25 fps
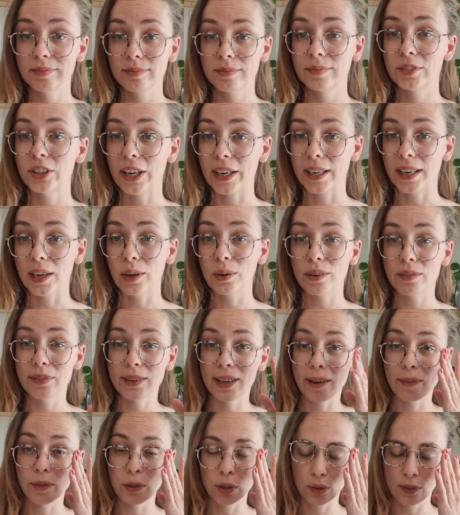Check it out if you
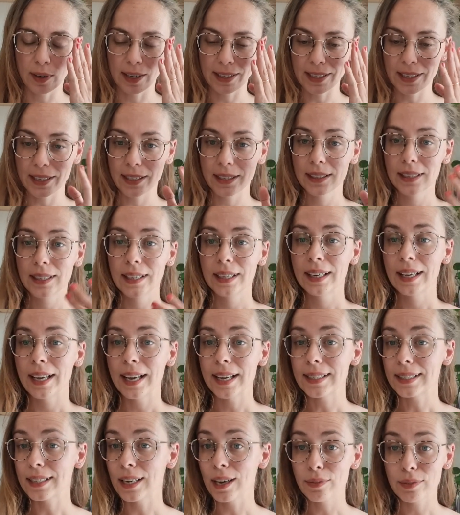haven't already.
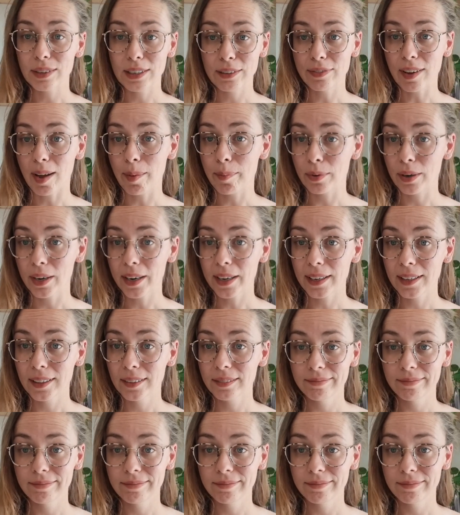It's lovely fabric.